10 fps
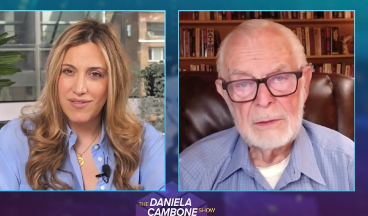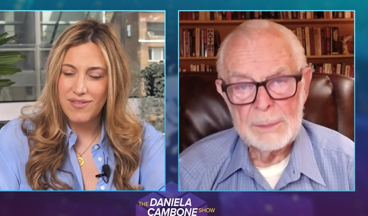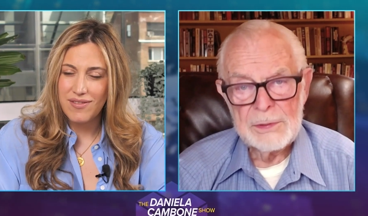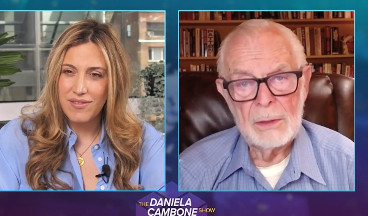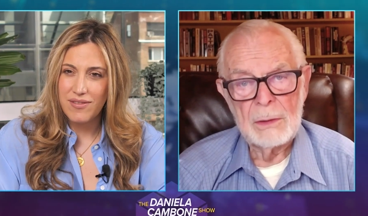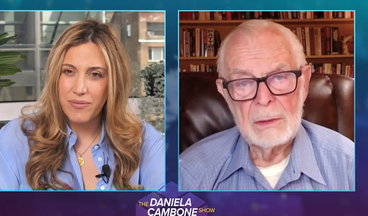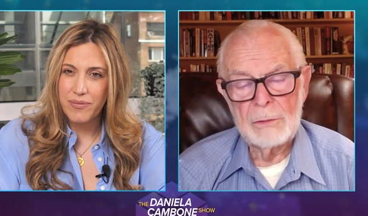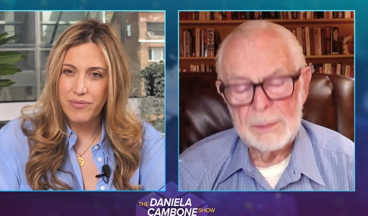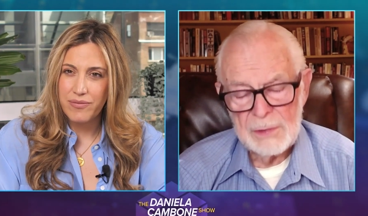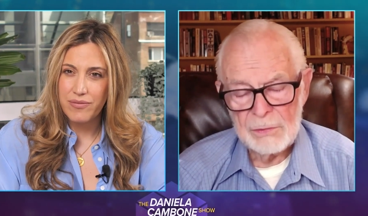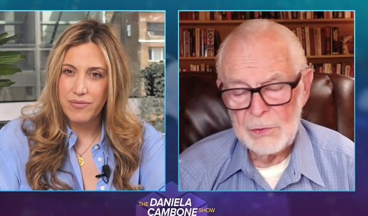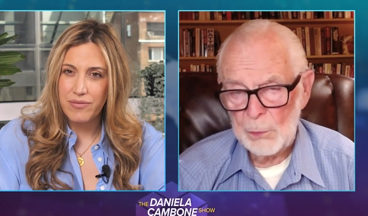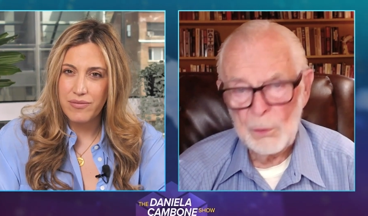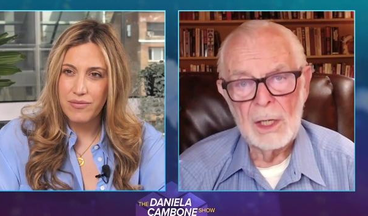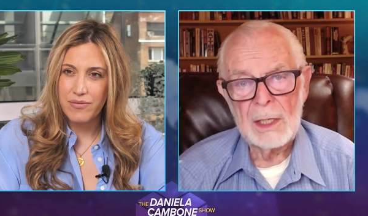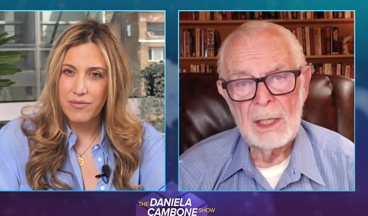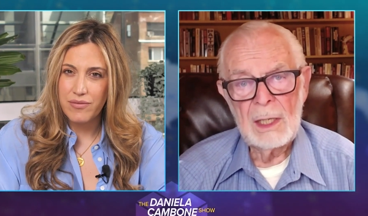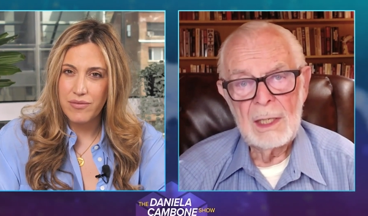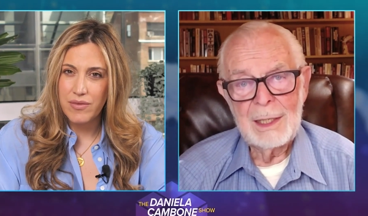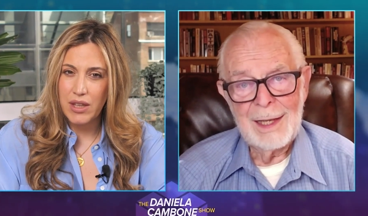Speaker 1: crypto crypto to work,
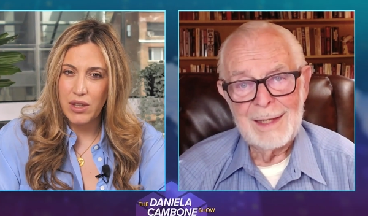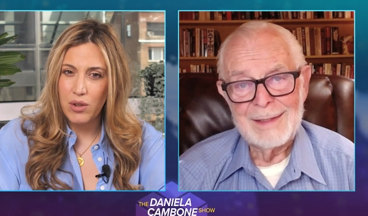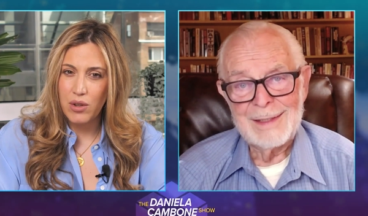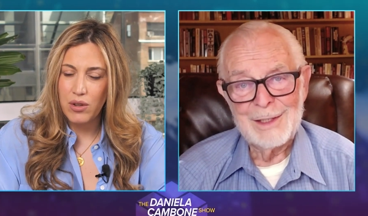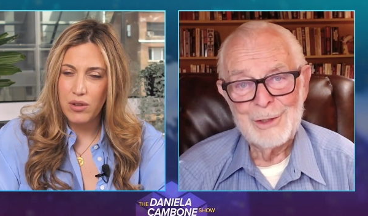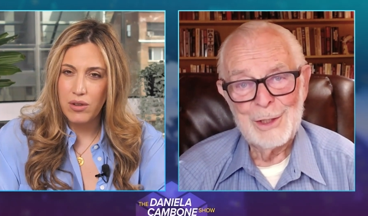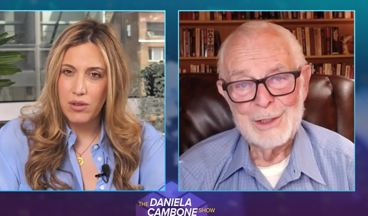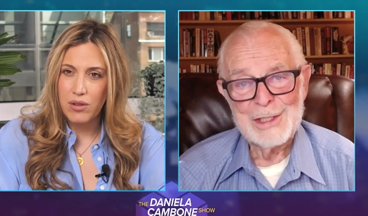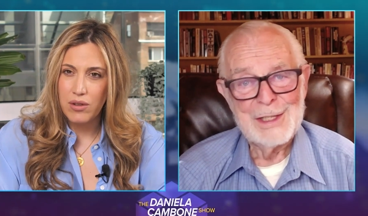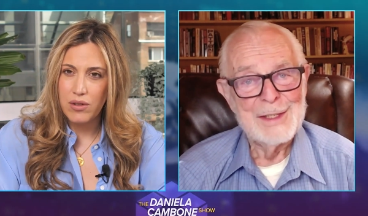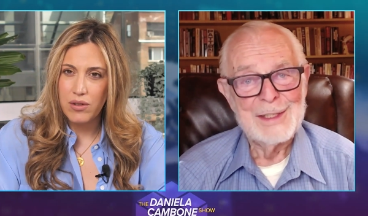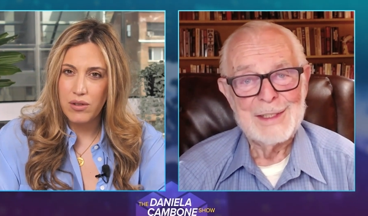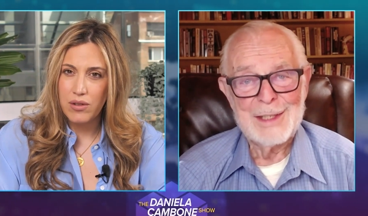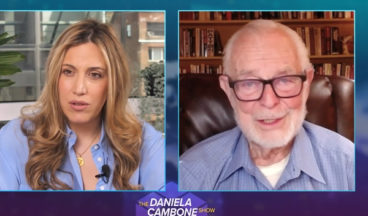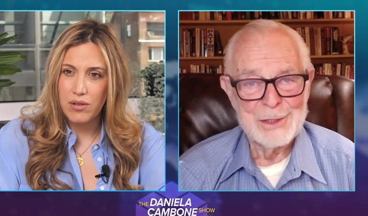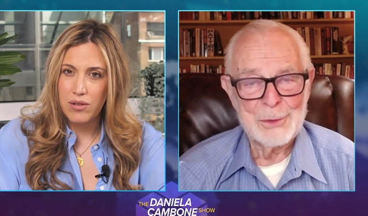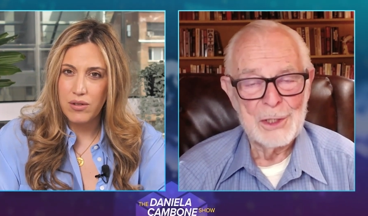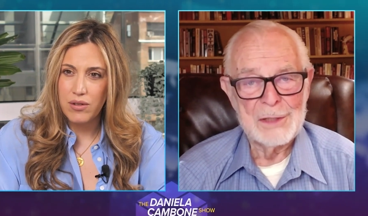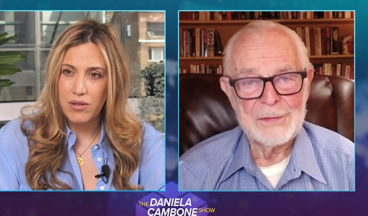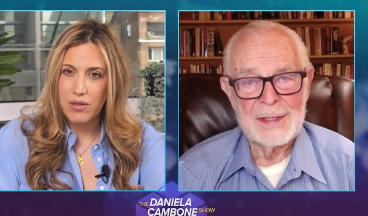and they're going to see that it doesn't
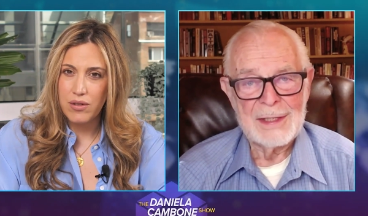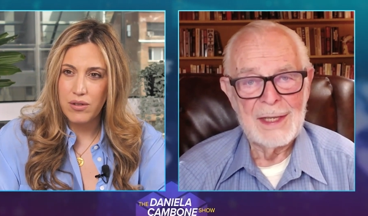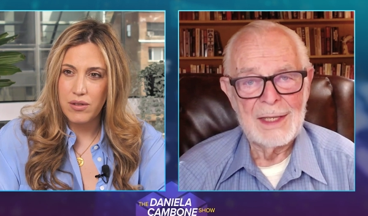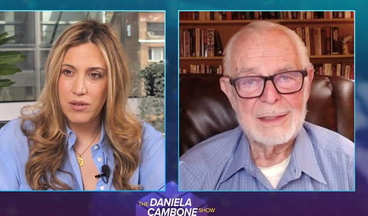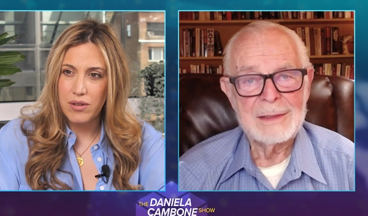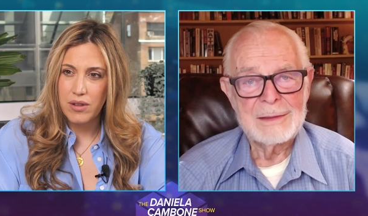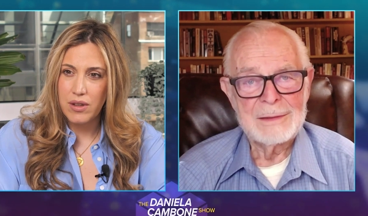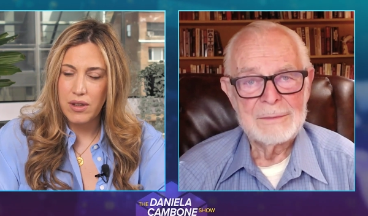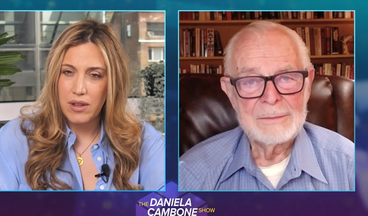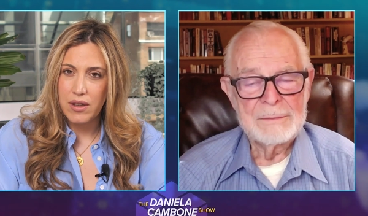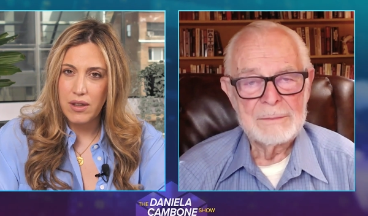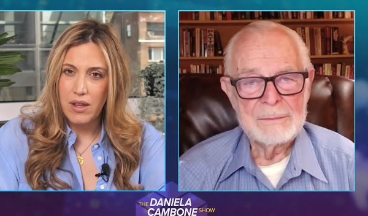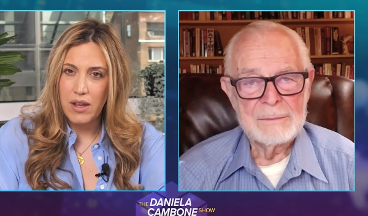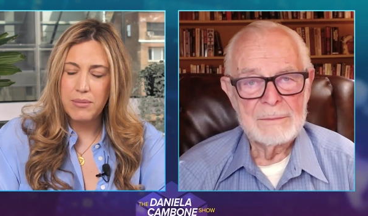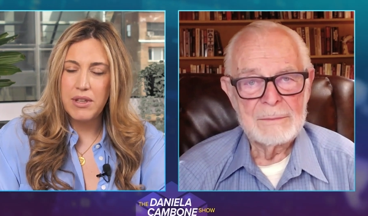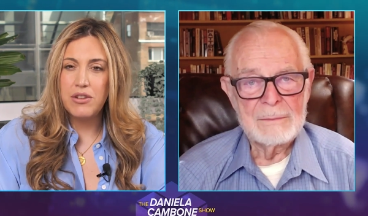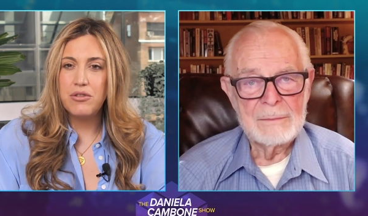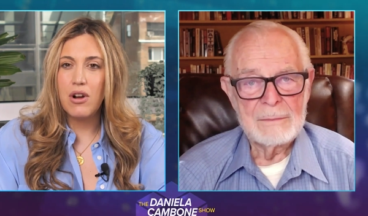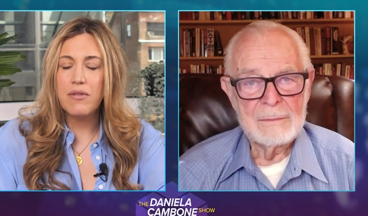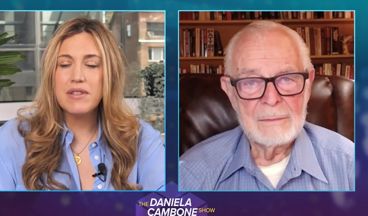work. if they can.
Speaker 2: I mean,
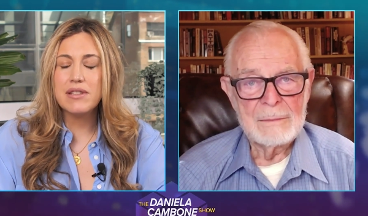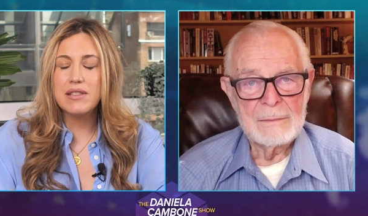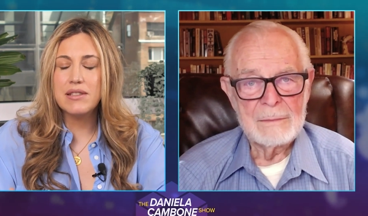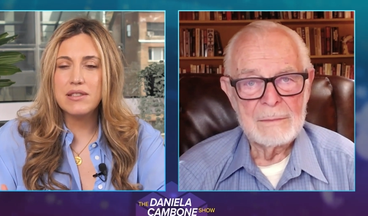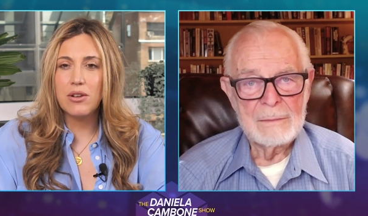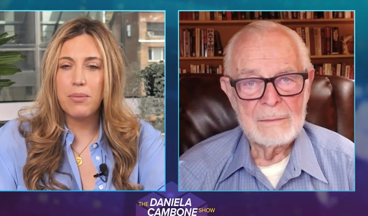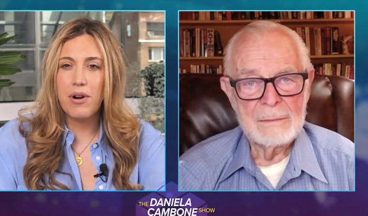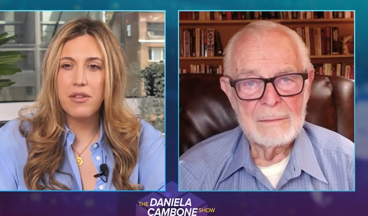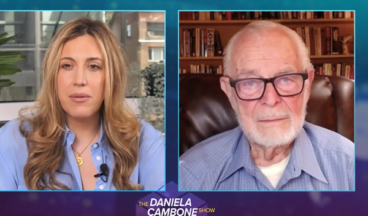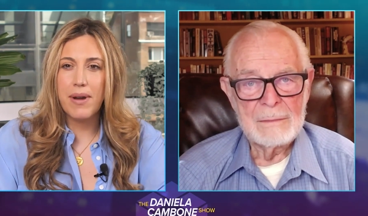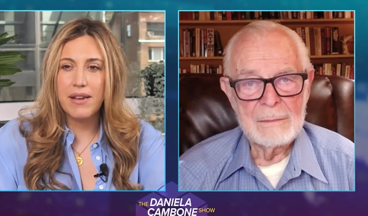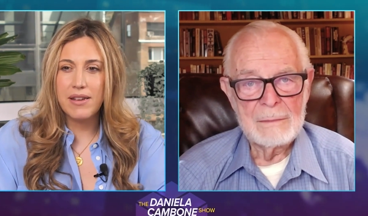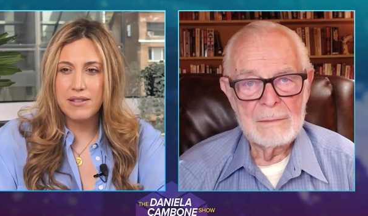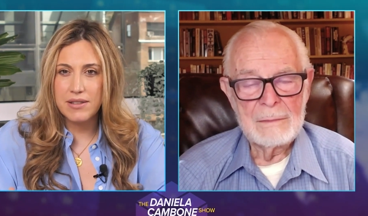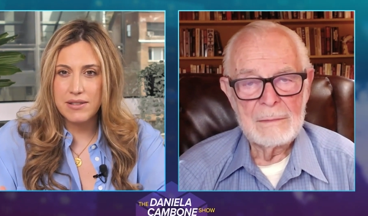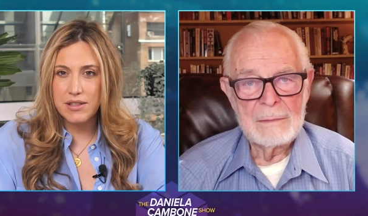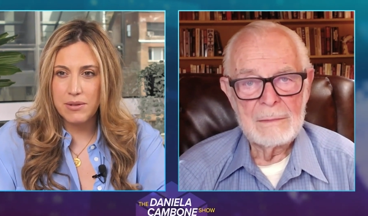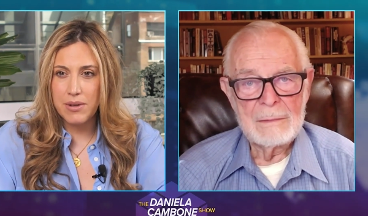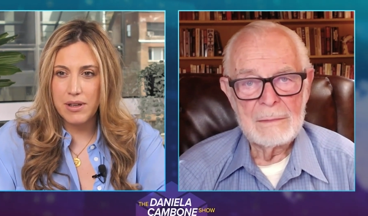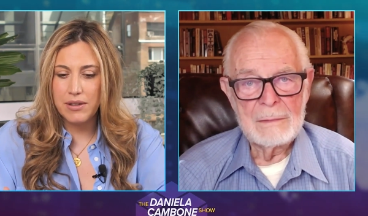you're obviously still part of the banking
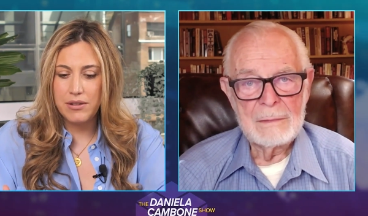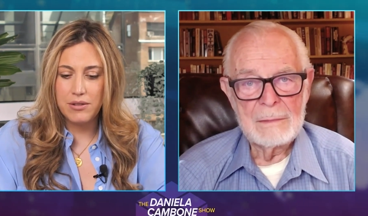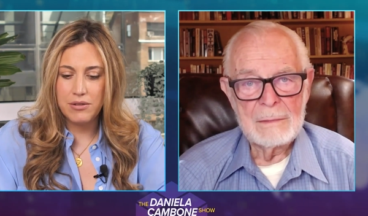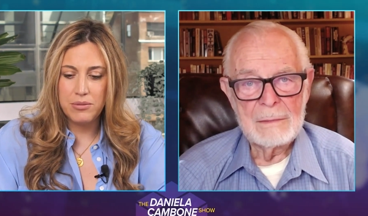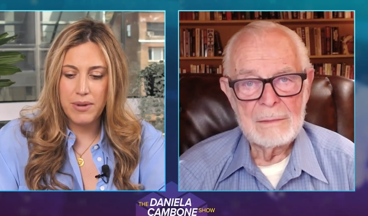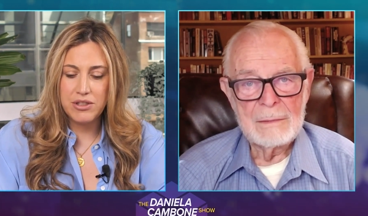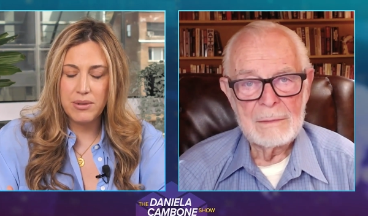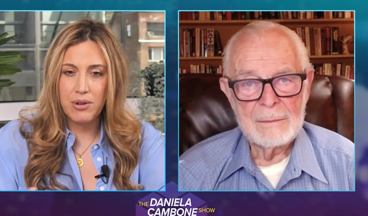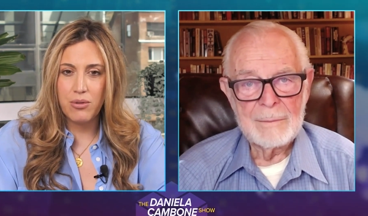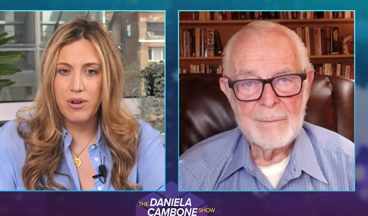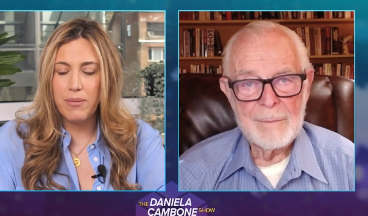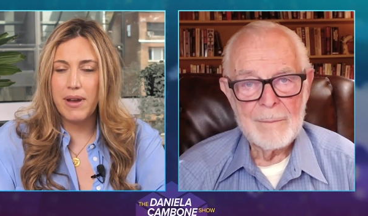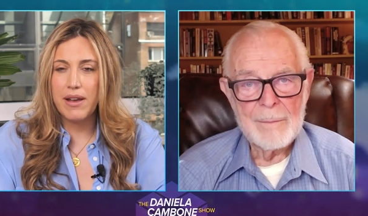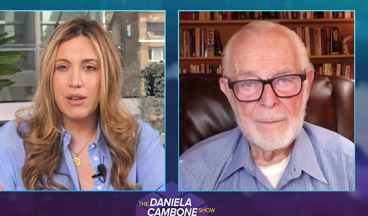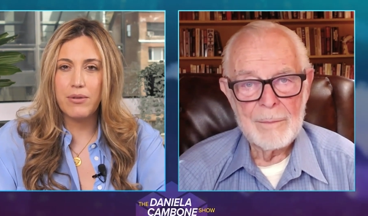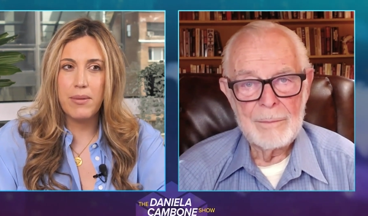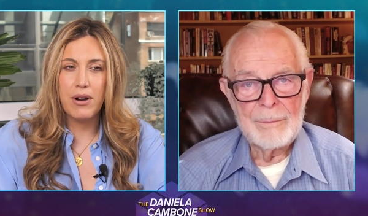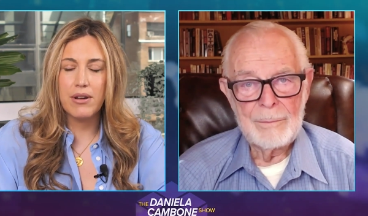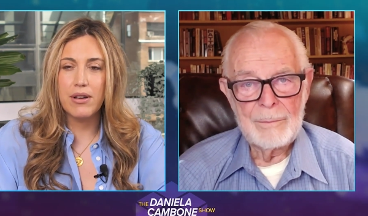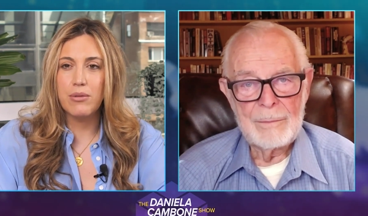system. Uh, you know, you mentioned about going to Bank of
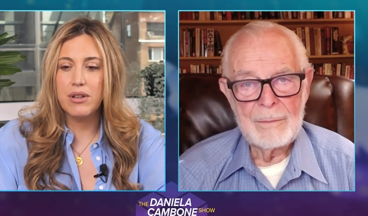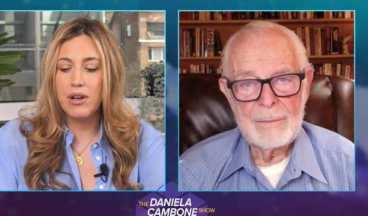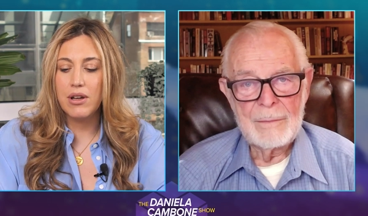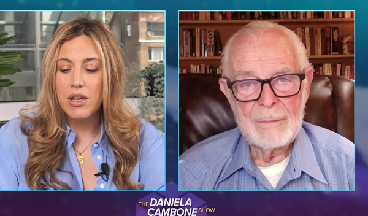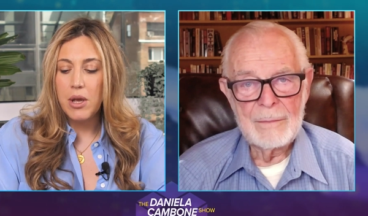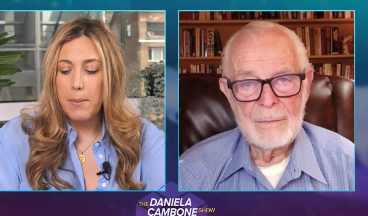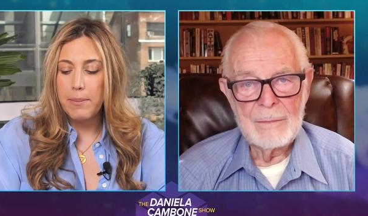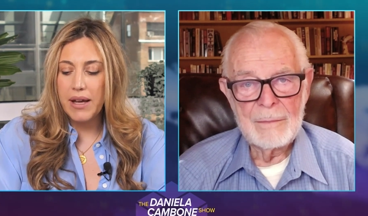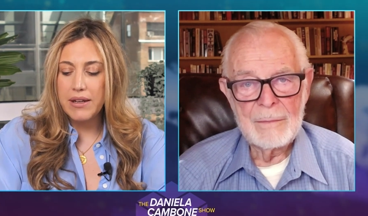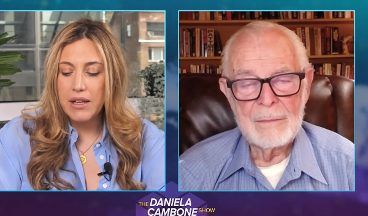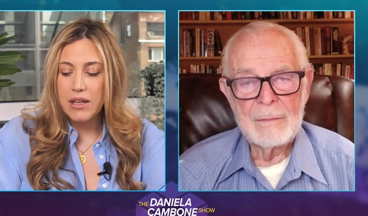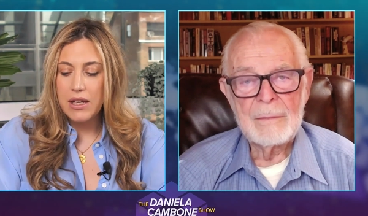America and whatnot, but